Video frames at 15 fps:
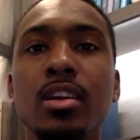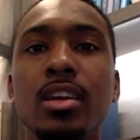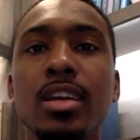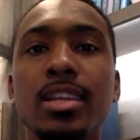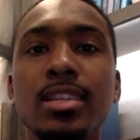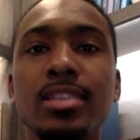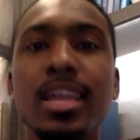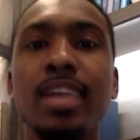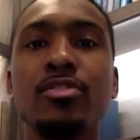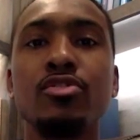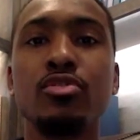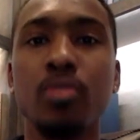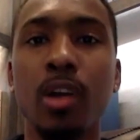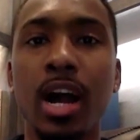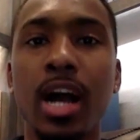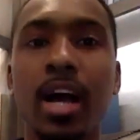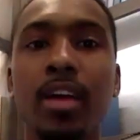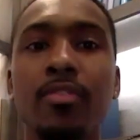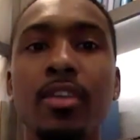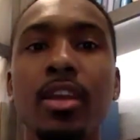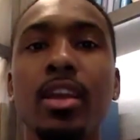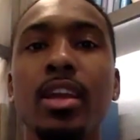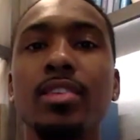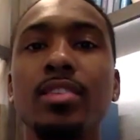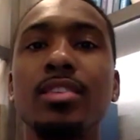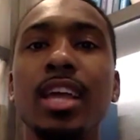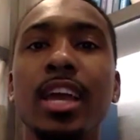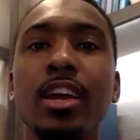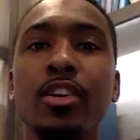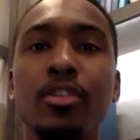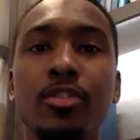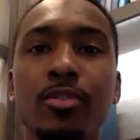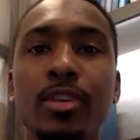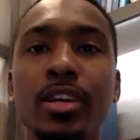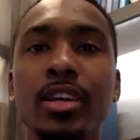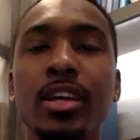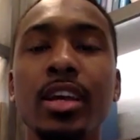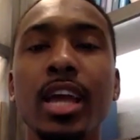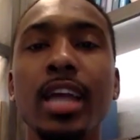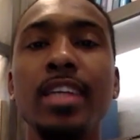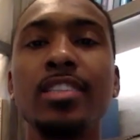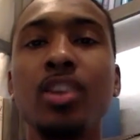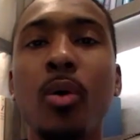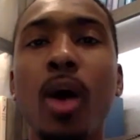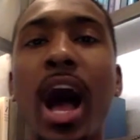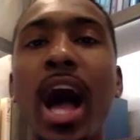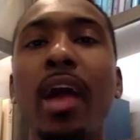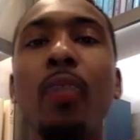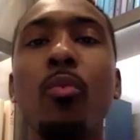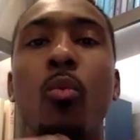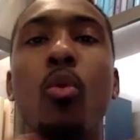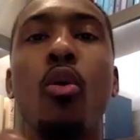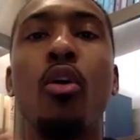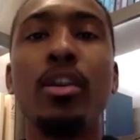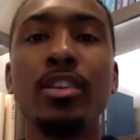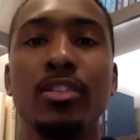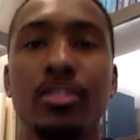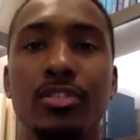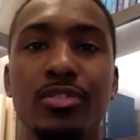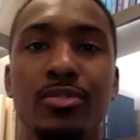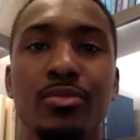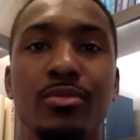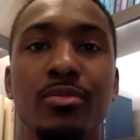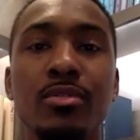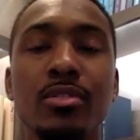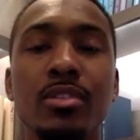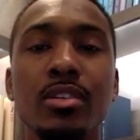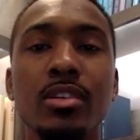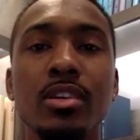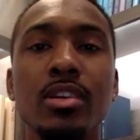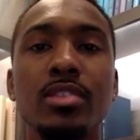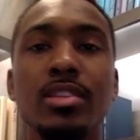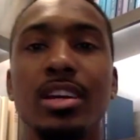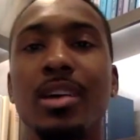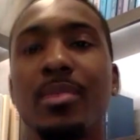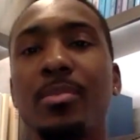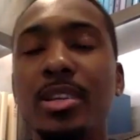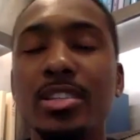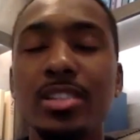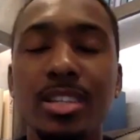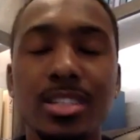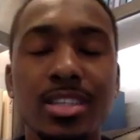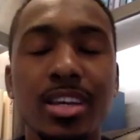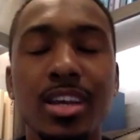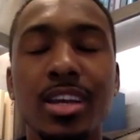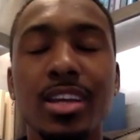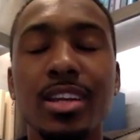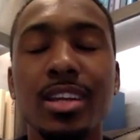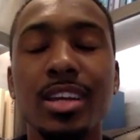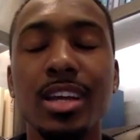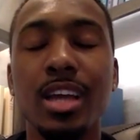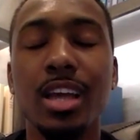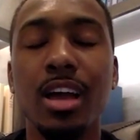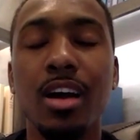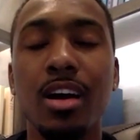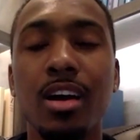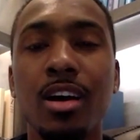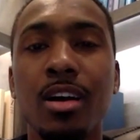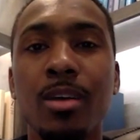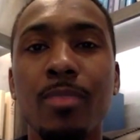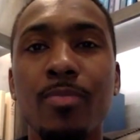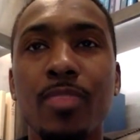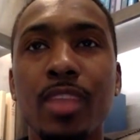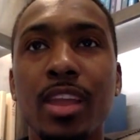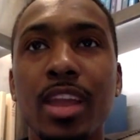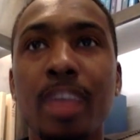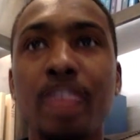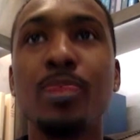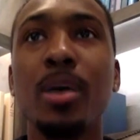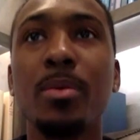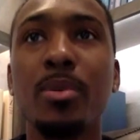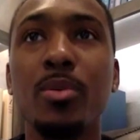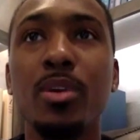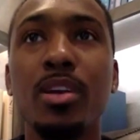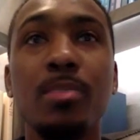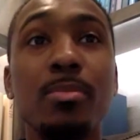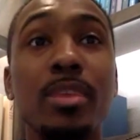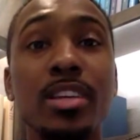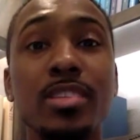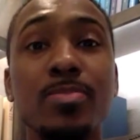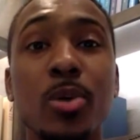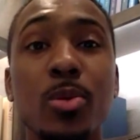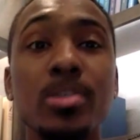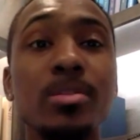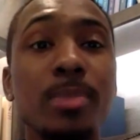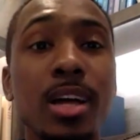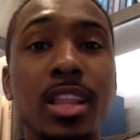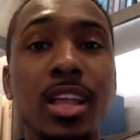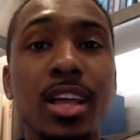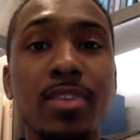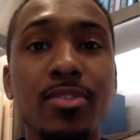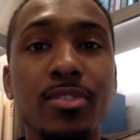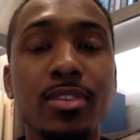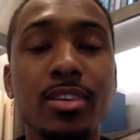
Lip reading: It's that drive. It's that grit. And so I want you to come to Michigan Tech. And that was probably one of the biggest moments of my life.